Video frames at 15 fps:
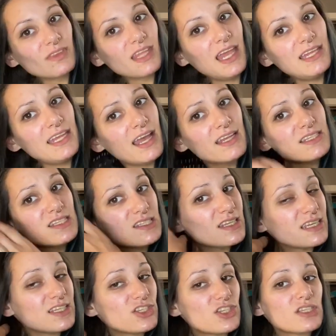and yeah, it's
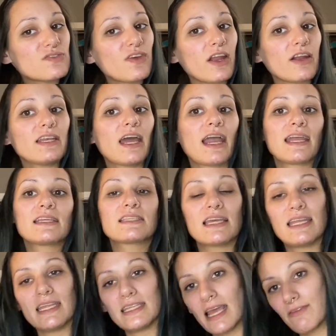it's just very nice, and
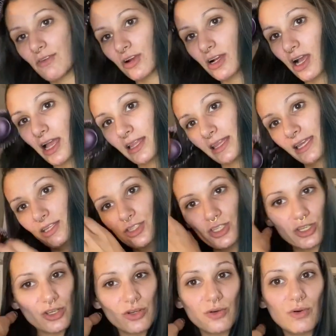it never got like
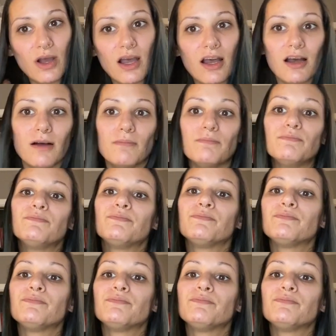too um,